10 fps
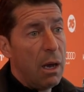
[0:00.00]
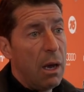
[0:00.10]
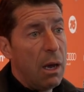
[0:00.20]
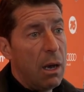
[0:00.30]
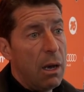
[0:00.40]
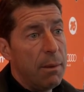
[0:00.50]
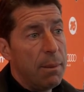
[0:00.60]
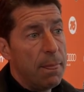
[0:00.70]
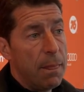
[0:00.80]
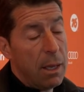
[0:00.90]

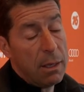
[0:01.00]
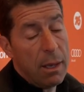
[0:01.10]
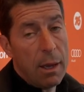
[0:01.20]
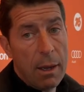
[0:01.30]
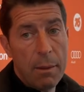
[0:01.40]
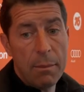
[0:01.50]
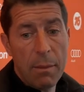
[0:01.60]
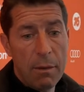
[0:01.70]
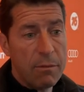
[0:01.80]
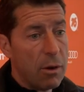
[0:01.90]

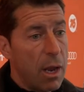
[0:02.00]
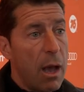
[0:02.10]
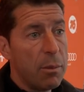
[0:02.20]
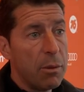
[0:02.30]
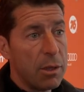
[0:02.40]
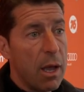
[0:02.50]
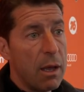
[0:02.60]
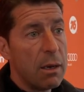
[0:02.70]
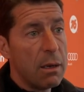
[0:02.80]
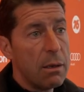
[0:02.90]
I'm very happy with that.